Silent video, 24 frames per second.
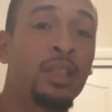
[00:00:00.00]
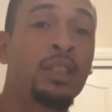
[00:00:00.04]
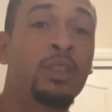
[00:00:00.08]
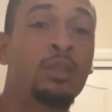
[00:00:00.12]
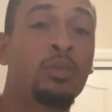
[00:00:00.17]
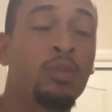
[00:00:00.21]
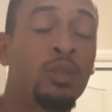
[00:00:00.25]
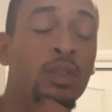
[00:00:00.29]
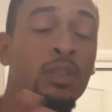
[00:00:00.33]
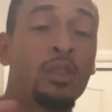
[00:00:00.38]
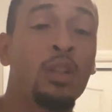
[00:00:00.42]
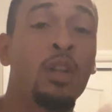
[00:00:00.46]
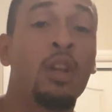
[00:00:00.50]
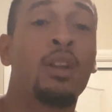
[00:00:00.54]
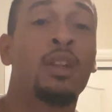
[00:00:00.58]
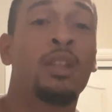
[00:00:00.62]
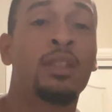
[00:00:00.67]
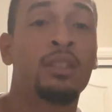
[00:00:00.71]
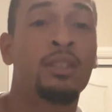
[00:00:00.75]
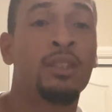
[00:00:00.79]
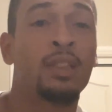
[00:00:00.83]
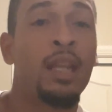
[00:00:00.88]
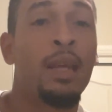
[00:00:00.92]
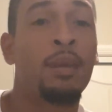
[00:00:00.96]
were talking
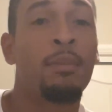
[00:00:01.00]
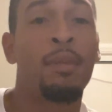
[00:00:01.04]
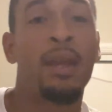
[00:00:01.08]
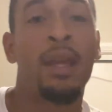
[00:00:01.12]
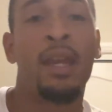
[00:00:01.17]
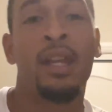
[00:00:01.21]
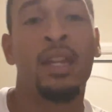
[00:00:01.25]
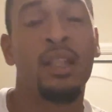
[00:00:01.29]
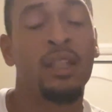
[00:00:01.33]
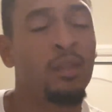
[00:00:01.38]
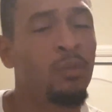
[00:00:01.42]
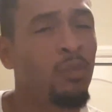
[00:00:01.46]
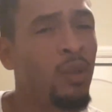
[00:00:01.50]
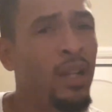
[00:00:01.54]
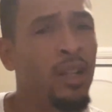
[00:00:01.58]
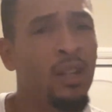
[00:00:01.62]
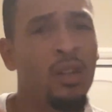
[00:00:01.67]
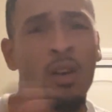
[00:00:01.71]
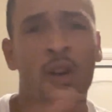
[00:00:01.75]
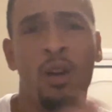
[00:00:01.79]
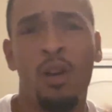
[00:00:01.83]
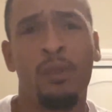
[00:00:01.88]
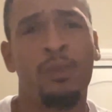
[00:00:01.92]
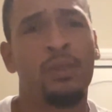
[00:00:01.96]
to that man, why the
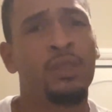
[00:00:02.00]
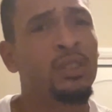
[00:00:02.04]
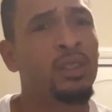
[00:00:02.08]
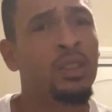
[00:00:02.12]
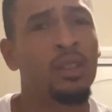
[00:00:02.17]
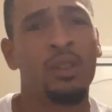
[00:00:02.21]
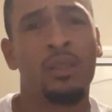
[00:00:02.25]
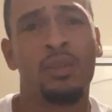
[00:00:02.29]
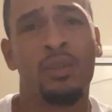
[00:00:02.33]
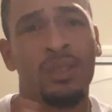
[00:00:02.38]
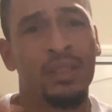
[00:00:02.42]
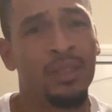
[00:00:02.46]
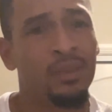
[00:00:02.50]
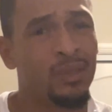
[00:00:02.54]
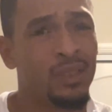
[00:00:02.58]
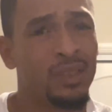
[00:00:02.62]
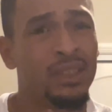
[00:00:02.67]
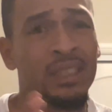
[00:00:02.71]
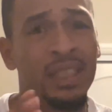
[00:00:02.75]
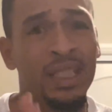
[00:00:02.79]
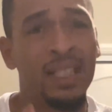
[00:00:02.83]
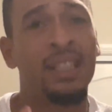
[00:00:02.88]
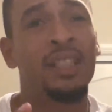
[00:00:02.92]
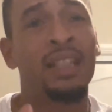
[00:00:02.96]
officer
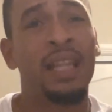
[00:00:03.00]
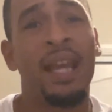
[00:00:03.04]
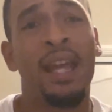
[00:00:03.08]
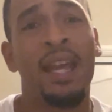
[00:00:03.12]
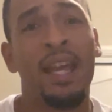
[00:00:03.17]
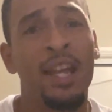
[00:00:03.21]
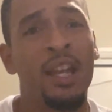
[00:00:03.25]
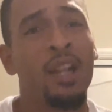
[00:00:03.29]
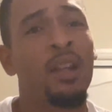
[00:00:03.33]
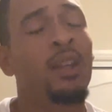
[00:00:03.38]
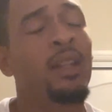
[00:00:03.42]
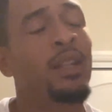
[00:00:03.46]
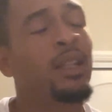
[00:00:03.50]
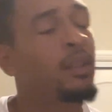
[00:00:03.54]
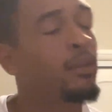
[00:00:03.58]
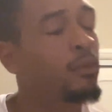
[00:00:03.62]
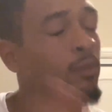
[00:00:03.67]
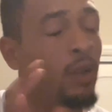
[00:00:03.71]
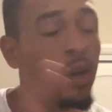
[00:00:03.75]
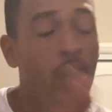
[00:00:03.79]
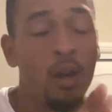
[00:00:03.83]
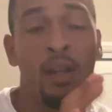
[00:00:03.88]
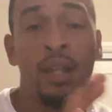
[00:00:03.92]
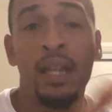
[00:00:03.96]
was in that area,
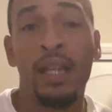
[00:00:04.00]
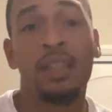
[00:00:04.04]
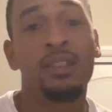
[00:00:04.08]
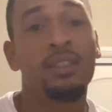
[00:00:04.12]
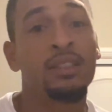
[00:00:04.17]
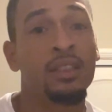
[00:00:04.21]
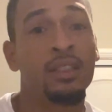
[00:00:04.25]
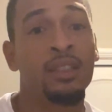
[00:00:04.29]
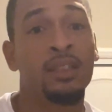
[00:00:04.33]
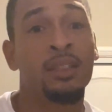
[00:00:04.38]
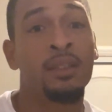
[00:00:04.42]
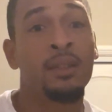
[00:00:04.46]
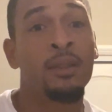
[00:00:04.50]
all that shit.